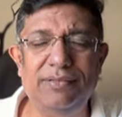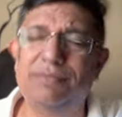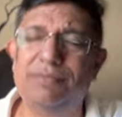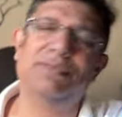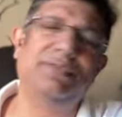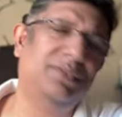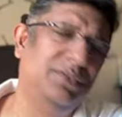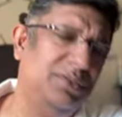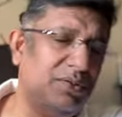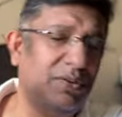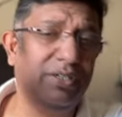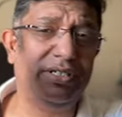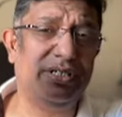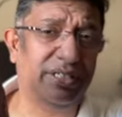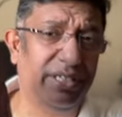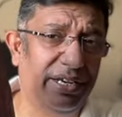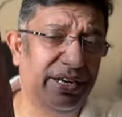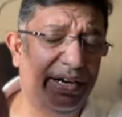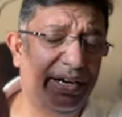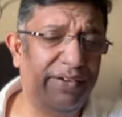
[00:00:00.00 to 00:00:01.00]
Not
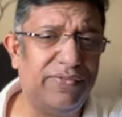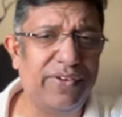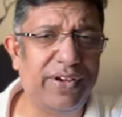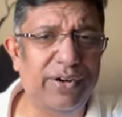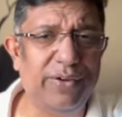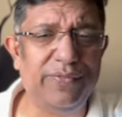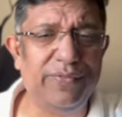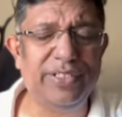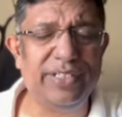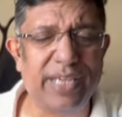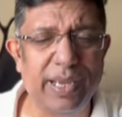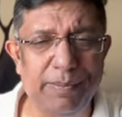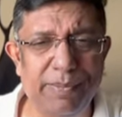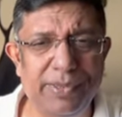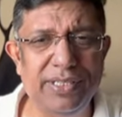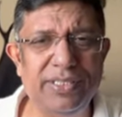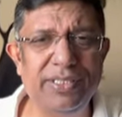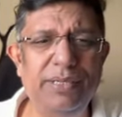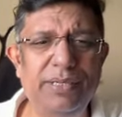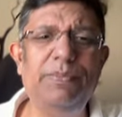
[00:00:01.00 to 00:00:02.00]
such a great fan of his
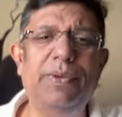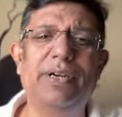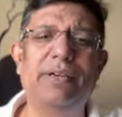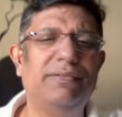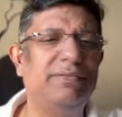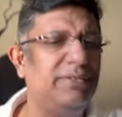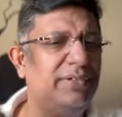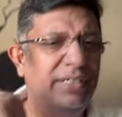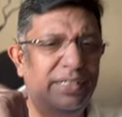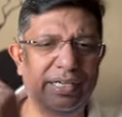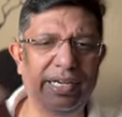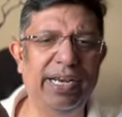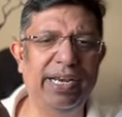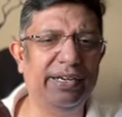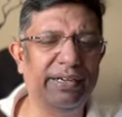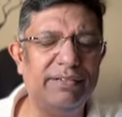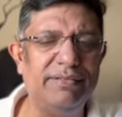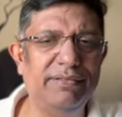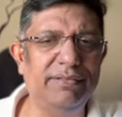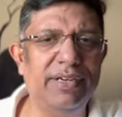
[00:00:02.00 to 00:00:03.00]
captaincy, but
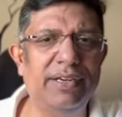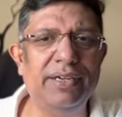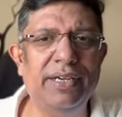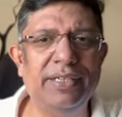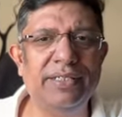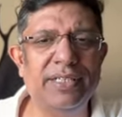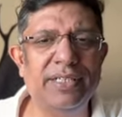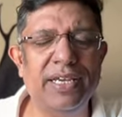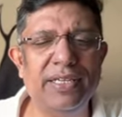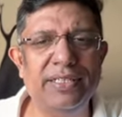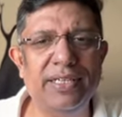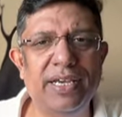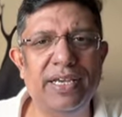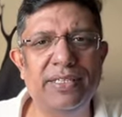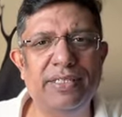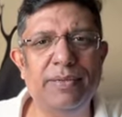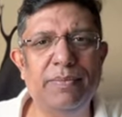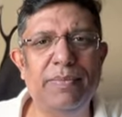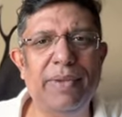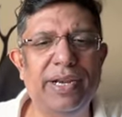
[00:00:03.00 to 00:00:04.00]
great
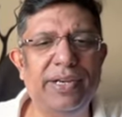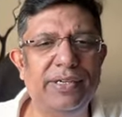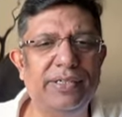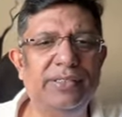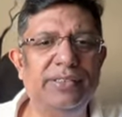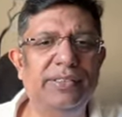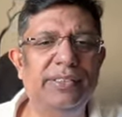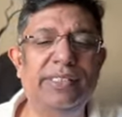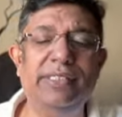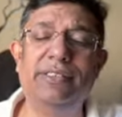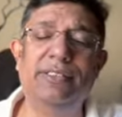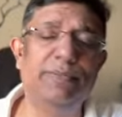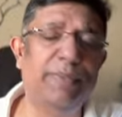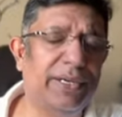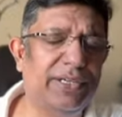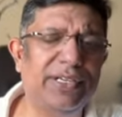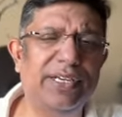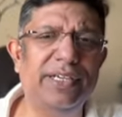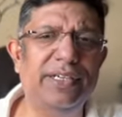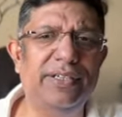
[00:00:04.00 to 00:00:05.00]
as a batter,
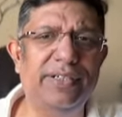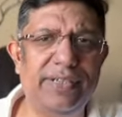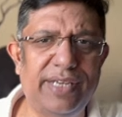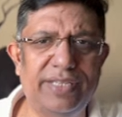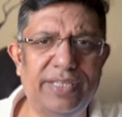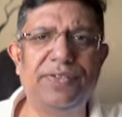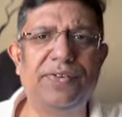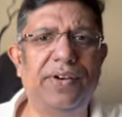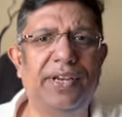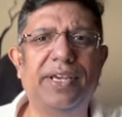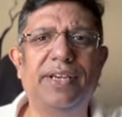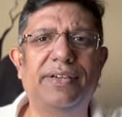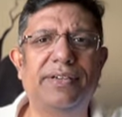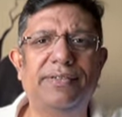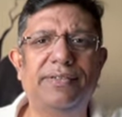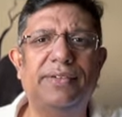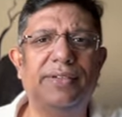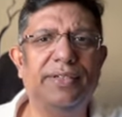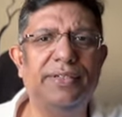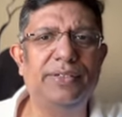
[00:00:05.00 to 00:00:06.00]
especially in Test cricket.
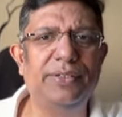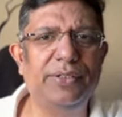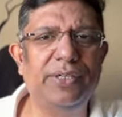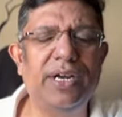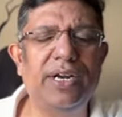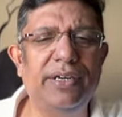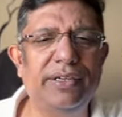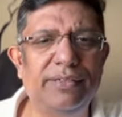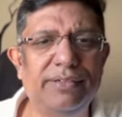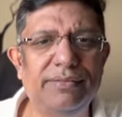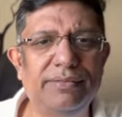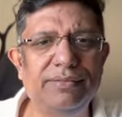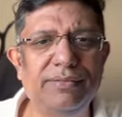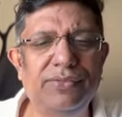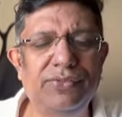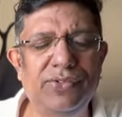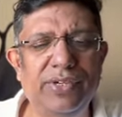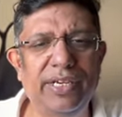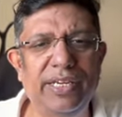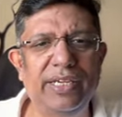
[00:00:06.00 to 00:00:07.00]
And you can't
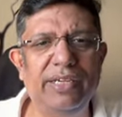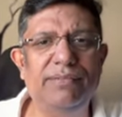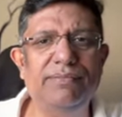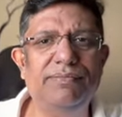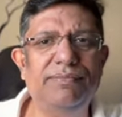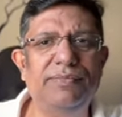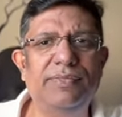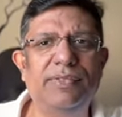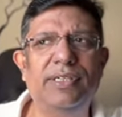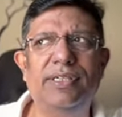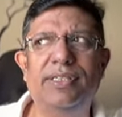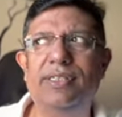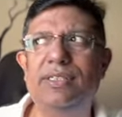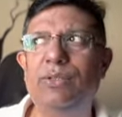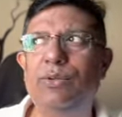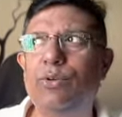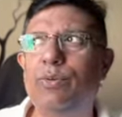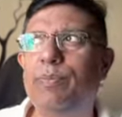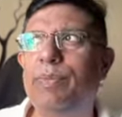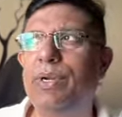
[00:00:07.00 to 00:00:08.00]
really
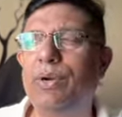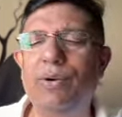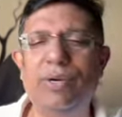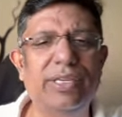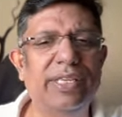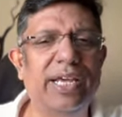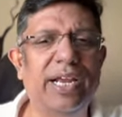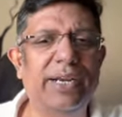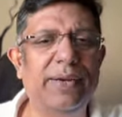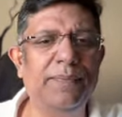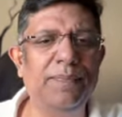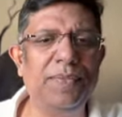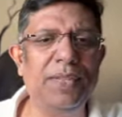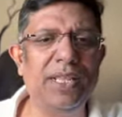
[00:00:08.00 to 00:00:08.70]
look beyond that.